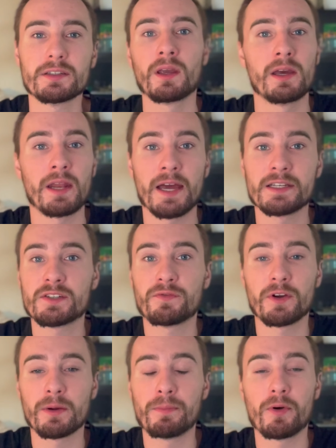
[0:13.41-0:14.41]
It asked
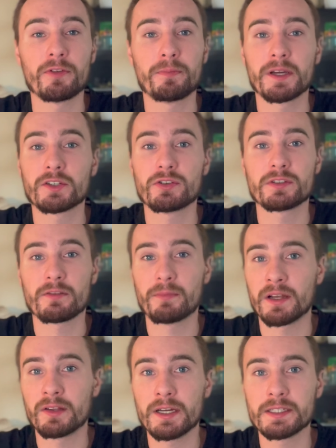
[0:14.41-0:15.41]
for both pictures of my
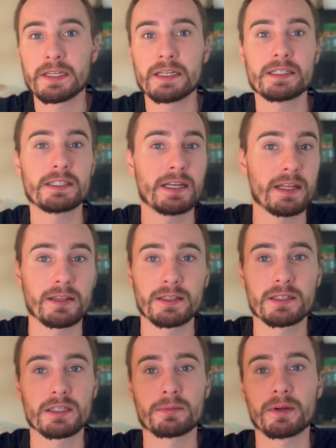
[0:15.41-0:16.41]
license, say that
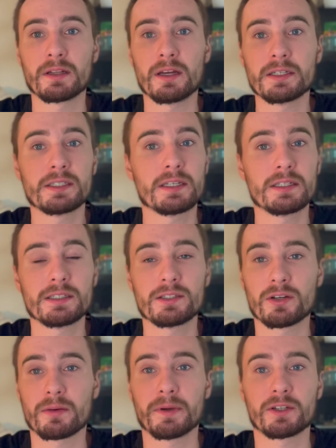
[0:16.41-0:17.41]
this is my license,
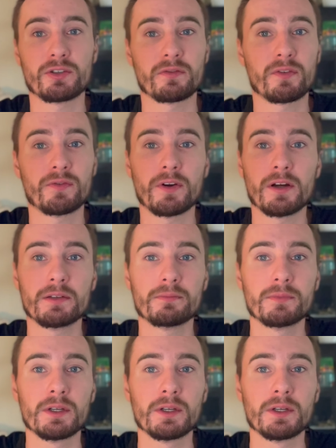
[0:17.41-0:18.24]
took a picture of the front,